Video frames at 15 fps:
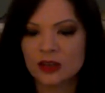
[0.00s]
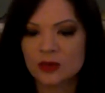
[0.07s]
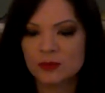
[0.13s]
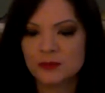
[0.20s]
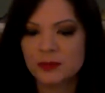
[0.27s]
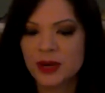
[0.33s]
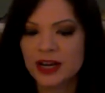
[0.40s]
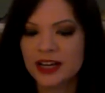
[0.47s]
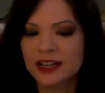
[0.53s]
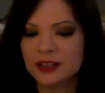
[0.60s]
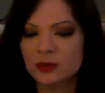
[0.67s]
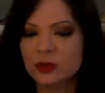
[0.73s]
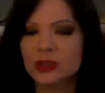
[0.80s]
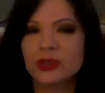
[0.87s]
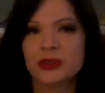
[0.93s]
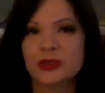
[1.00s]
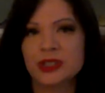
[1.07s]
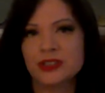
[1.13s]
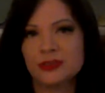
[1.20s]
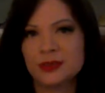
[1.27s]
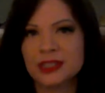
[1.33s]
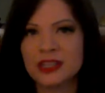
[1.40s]
But will you
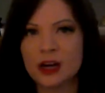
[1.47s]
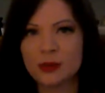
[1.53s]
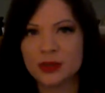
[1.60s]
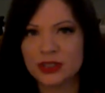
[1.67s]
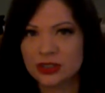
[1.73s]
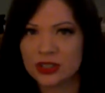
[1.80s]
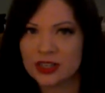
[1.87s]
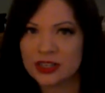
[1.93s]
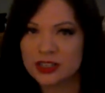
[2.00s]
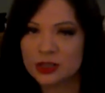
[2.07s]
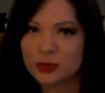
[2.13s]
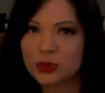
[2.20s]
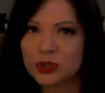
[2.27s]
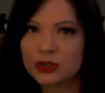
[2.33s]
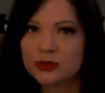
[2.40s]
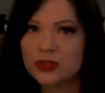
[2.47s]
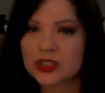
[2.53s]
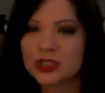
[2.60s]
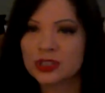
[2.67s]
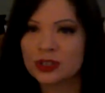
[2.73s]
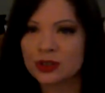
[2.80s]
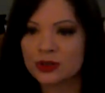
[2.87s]
give me the opportunity to prove
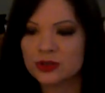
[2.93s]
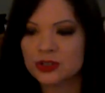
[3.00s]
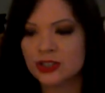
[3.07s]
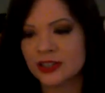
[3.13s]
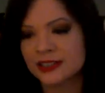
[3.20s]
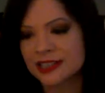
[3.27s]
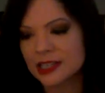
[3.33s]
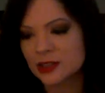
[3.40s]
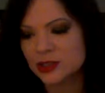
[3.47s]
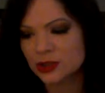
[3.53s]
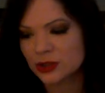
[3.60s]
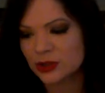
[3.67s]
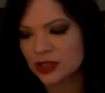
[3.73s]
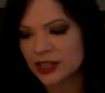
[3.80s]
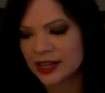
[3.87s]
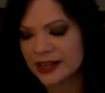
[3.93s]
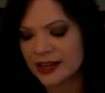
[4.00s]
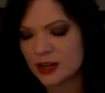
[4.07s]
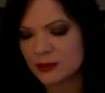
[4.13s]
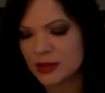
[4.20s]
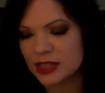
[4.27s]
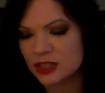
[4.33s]
to you just how sorry I
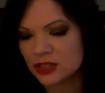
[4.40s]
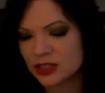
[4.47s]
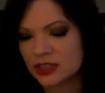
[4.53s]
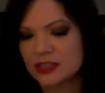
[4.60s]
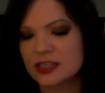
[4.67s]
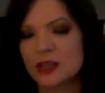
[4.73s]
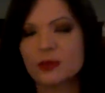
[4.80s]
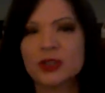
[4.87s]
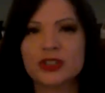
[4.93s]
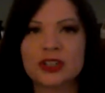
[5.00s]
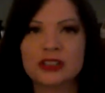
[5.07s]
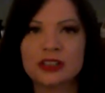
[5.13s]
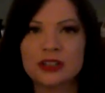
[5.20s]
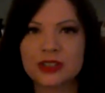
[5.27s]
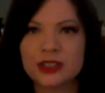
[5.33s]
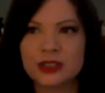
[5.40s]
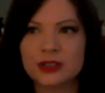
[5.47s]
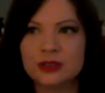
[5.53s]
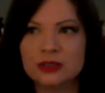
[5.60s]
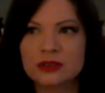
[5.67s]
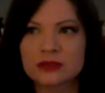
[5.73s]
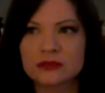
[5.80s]
am and just how much I love
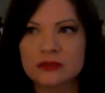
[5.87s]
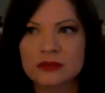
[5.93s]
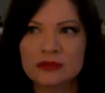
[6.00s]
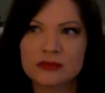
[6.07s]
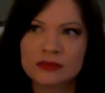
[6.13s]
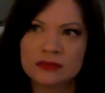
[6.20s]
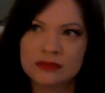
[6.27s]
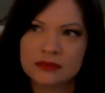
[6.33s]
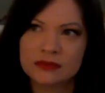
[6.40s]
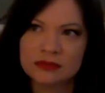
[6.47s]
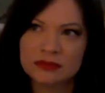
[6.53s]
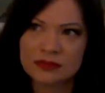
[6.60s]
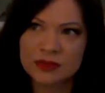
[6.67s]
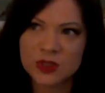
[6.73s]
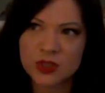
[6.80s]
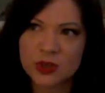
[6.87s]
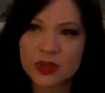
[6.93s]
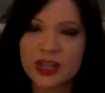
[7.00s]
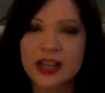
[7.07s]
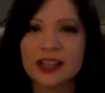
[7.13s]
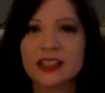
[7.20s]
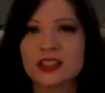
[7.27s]
you, so that
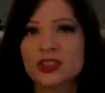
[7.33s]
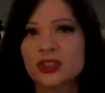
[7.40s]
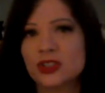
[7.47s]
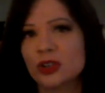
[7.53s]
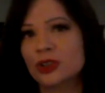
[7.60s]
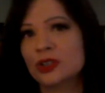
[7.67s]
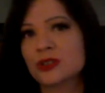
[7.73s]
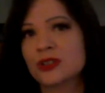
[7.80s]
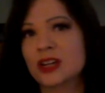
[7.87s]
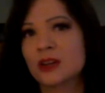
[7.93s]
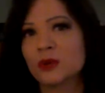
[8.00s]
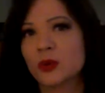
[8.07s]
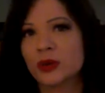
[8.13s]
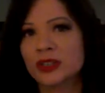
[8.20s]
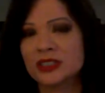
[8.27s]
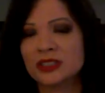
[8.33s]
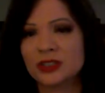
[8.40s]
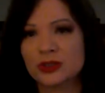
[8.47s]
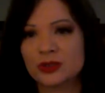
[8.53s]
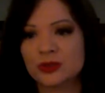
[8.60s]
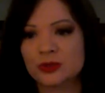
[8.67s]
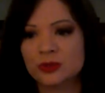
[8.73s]
I can show you that I'm going
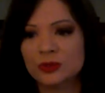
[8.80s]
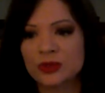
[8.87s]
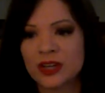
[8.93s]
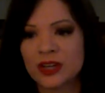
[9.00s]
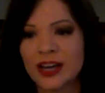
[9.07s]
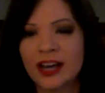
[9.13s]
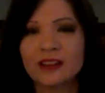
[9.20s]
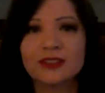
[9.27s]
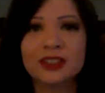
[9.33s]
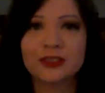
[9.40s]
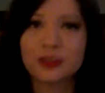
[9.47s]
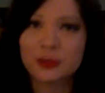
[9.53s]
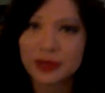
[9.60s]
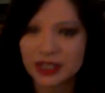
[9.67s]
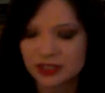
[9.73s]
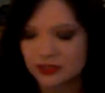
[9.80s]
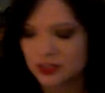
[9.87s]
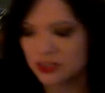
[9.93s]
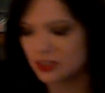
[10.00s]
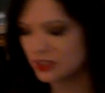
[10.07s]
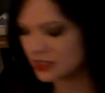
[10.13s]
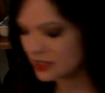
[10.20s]
to have different
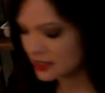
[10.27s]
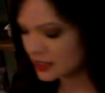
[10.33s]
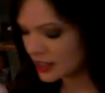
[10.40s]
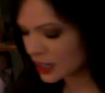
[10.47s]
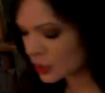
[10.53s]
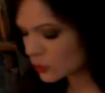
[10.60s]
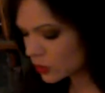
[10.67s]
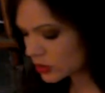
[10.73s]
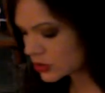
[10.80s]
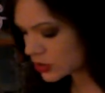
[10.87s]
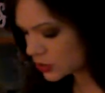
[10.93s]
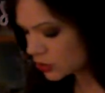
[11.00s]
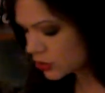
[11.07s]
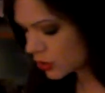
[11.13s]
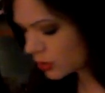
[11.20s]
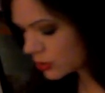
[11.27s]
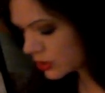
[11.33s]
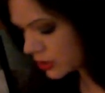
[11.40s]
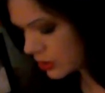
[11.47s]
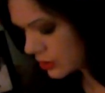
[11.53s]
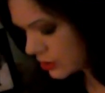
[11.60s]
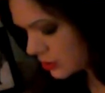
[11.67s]
behavior? I want to show
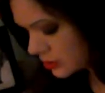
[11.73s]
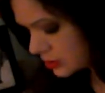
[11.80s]
you